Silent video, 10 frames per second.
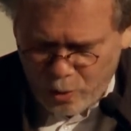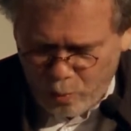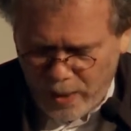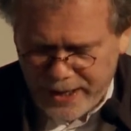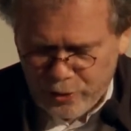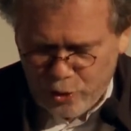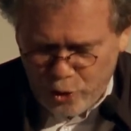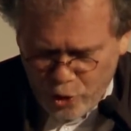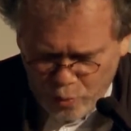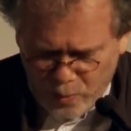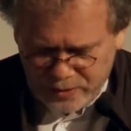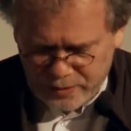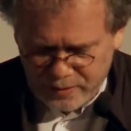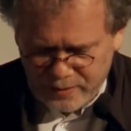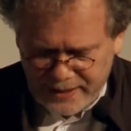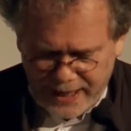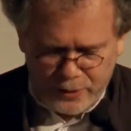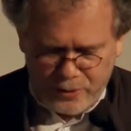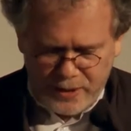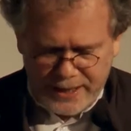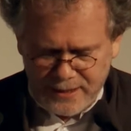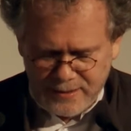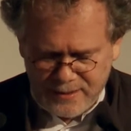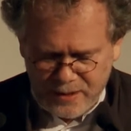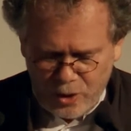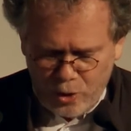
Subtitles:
where no one calculates